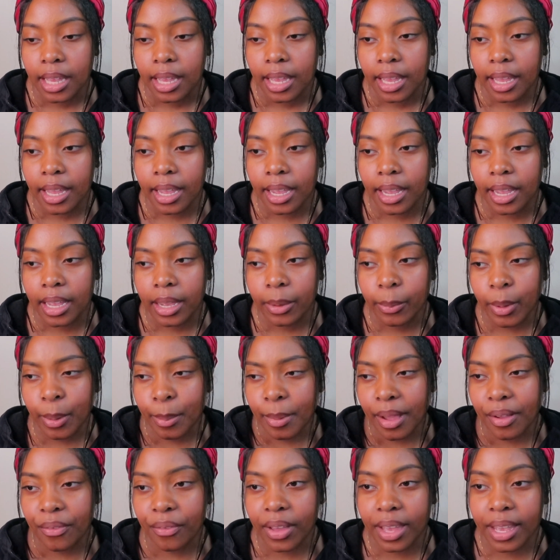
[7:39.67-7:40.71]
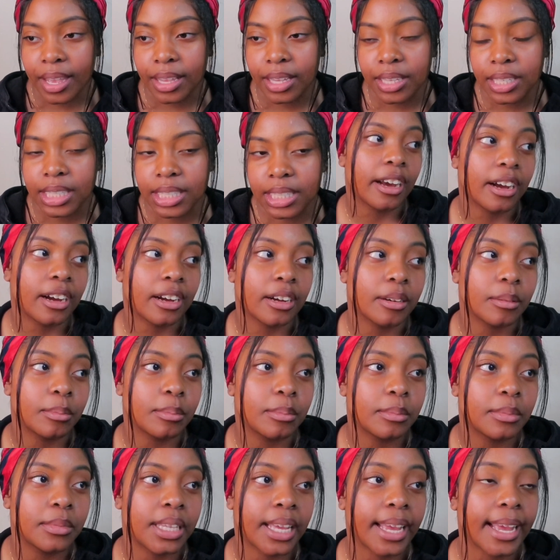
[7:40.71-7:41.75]
And it went by
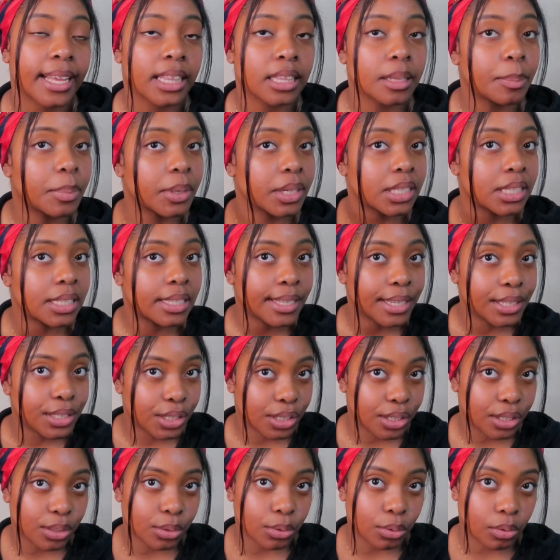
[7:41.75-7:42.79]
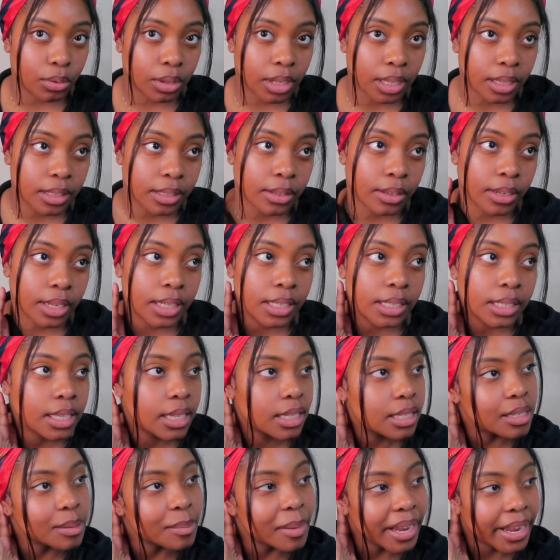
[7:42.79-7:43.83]
fast. They had to put stitches on it. So they
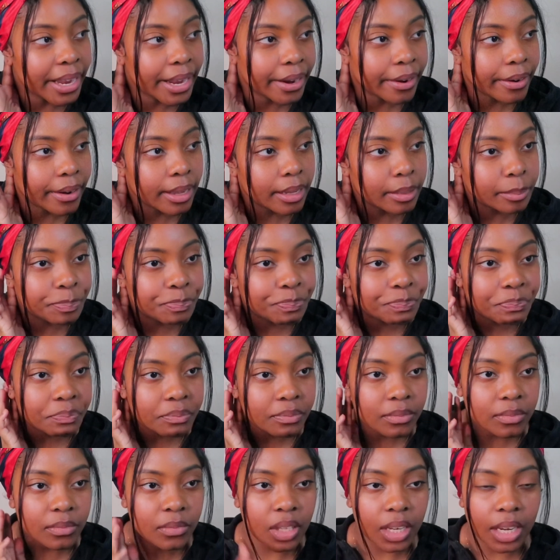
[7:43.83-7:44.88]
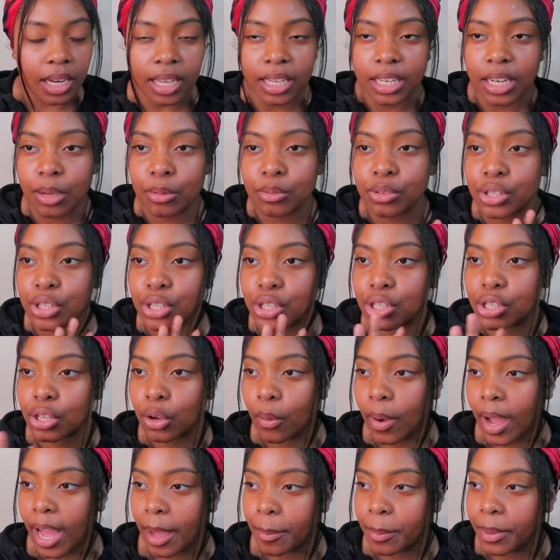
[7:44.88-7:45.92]
stitched my ear up. And I was just so
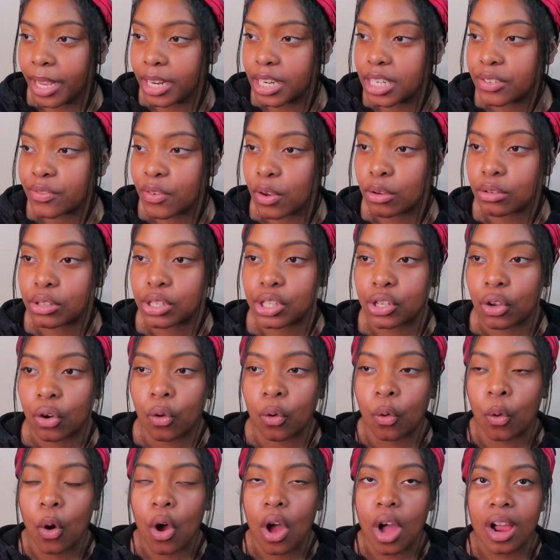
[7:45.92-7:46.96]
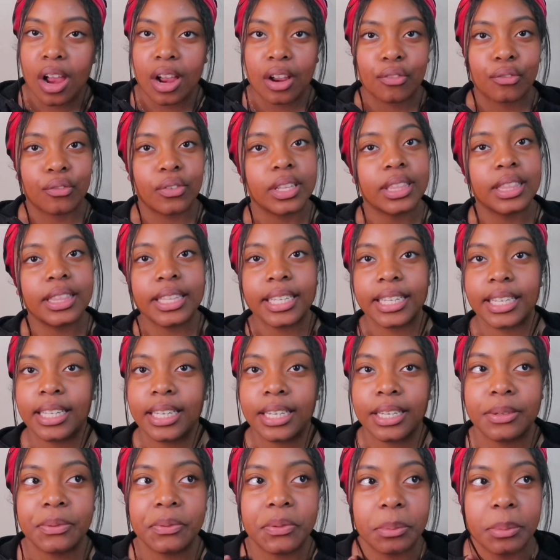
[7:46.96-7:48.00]
happy. I just felt so
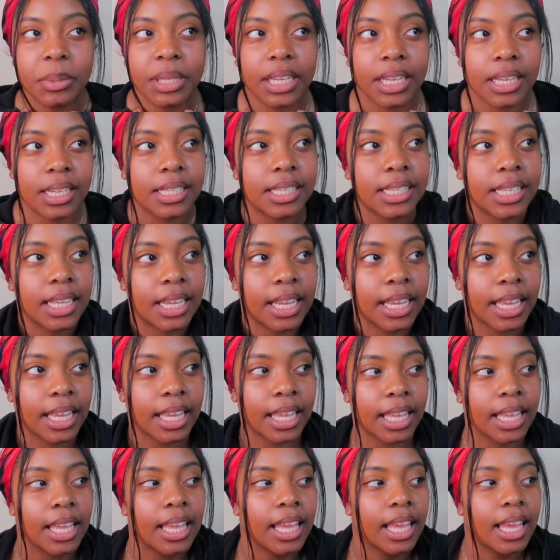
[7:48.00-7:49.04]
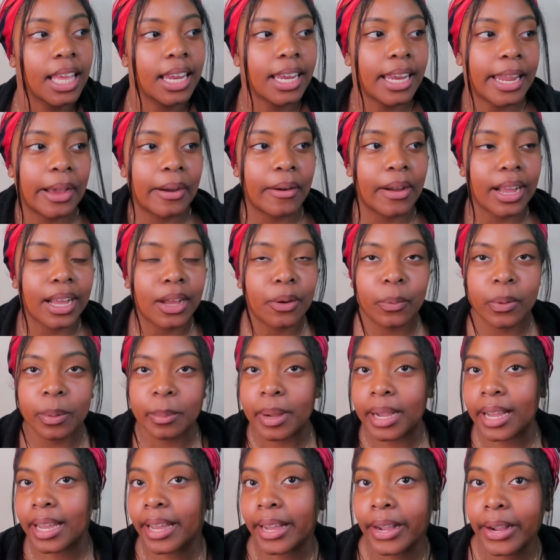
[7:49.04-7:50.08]
relieved because like, now I could wear
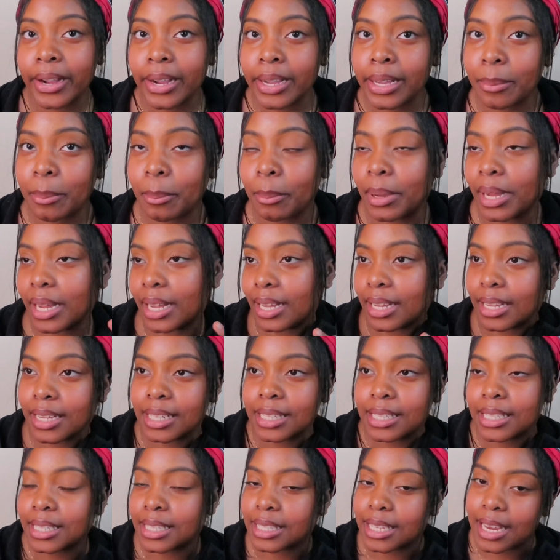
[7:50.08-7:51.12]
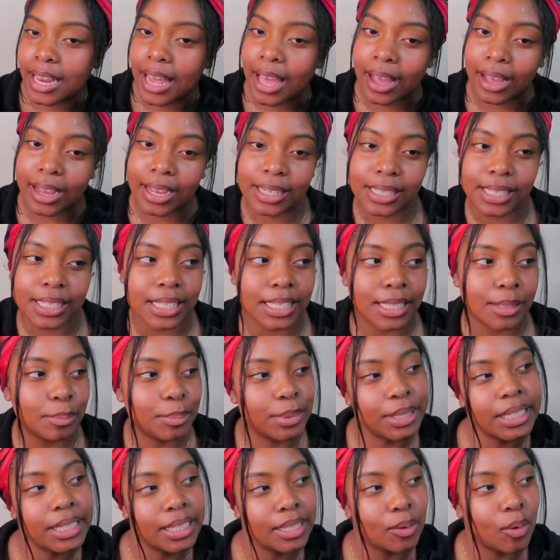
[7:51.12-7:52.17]
my hair in buns, and now I could just
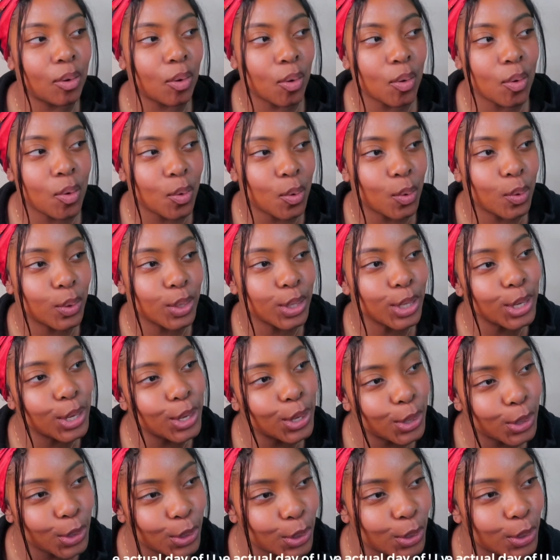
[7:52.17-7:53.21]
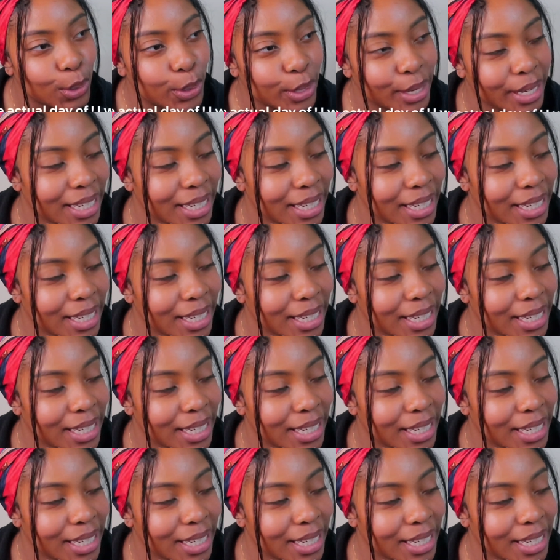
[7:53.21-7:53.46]
be all young.